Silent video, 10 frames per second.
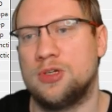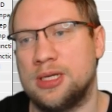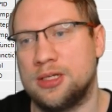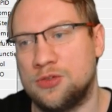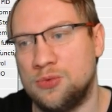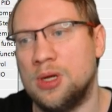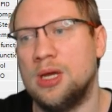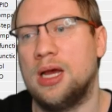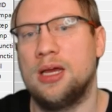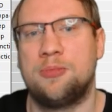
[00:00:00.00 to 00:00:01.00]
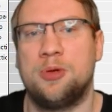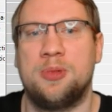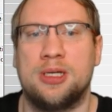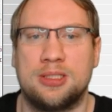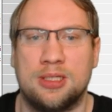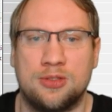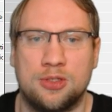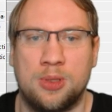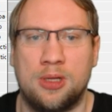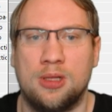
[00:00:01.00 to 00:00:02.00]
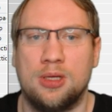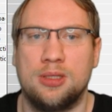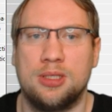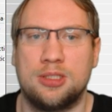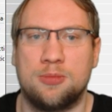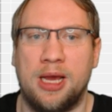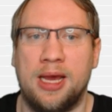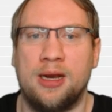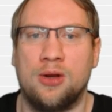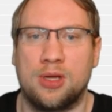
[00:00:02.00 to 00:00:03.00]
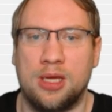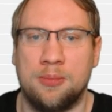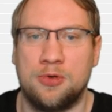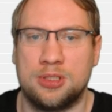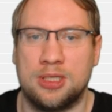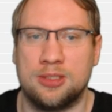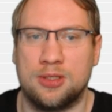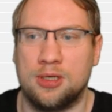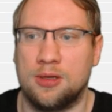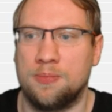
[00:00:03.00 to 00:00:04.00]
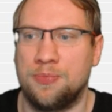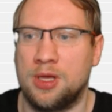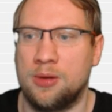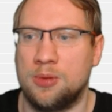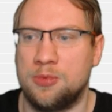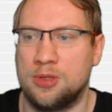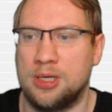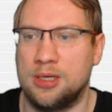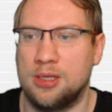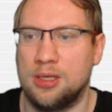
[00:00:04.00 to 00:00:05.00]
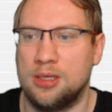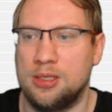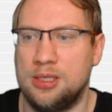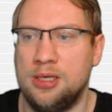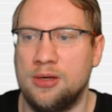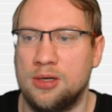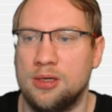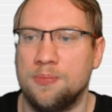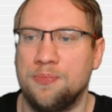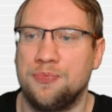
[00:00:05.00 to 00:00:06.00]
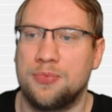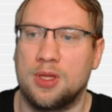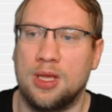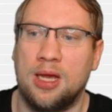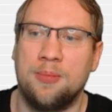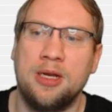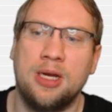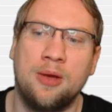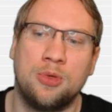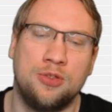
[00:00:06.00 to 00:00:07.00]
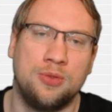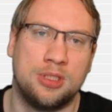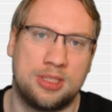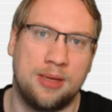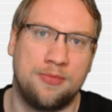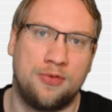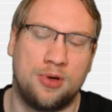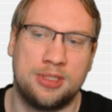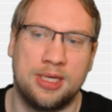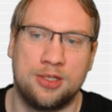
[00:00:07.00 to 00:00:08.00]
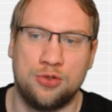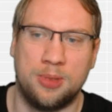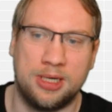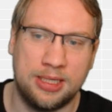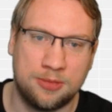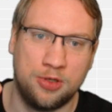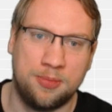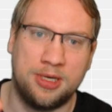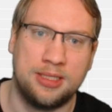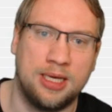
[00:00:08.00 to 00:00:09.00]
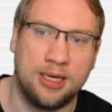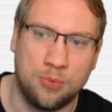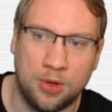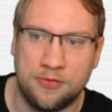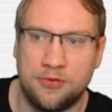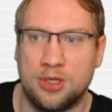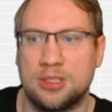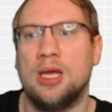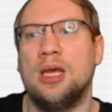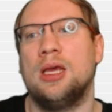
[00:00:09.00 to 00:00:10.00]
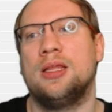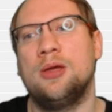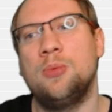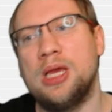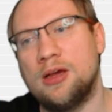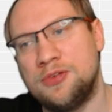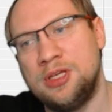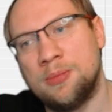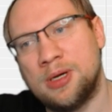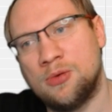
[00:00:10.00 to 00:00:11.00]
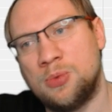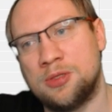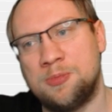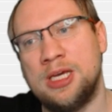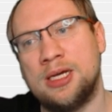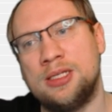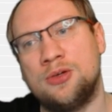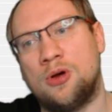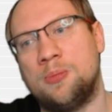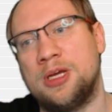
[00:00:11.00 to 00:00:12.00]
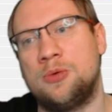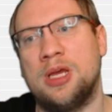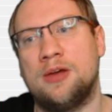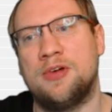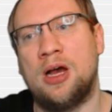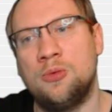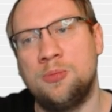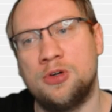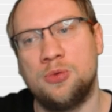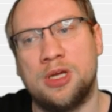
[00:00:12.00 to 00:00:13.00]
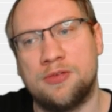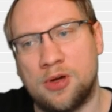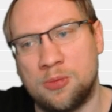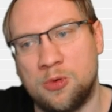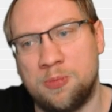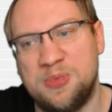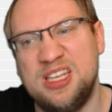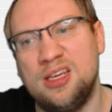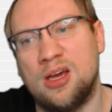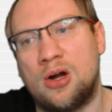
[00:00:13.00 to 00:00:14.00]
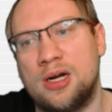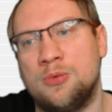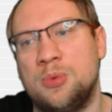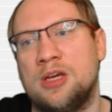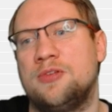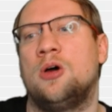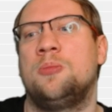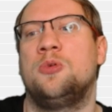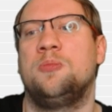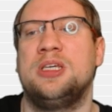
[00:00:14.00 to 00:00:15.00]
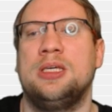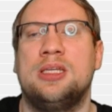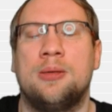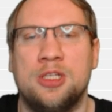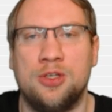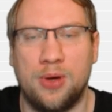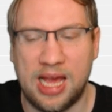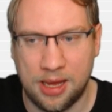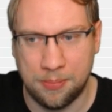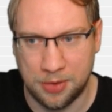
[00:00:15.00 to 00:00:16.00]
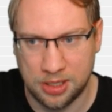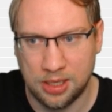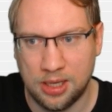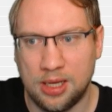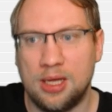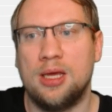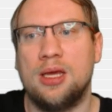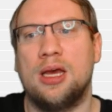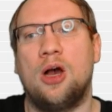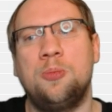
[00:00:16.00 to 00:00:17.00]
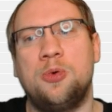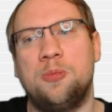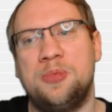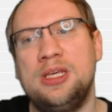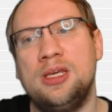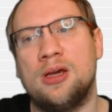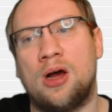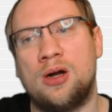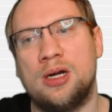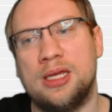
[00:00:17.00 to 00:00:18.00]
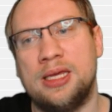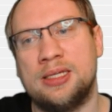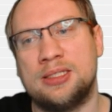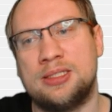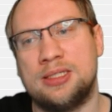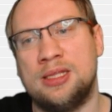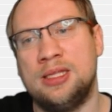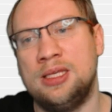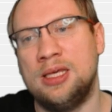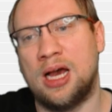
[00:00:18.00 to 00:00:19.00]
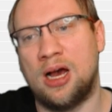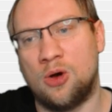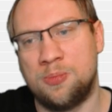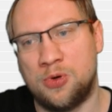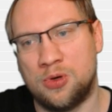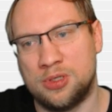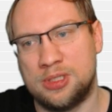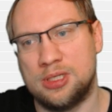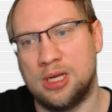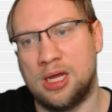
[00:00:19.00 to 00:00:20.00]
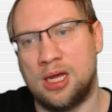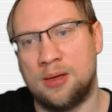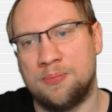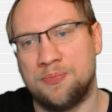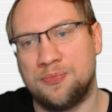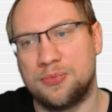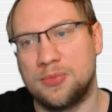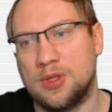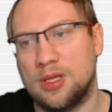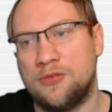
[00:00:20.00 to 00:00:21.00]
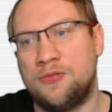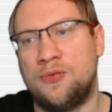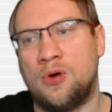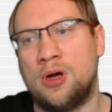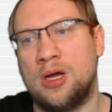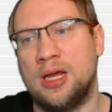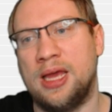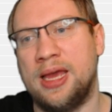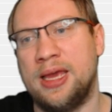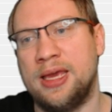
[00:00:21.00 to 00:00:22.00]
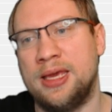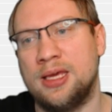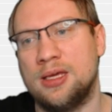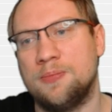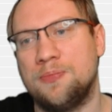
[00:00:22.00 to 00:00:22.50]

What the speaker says: tank 2, I have prepared a sensor as well. This is my analog input sensor here. I will put that here. And I will do the same for tank 2, but let's prepare tank 1 first. And then we have here with PID compact, we have output PER, and we have output PWM. Output PER is the output for a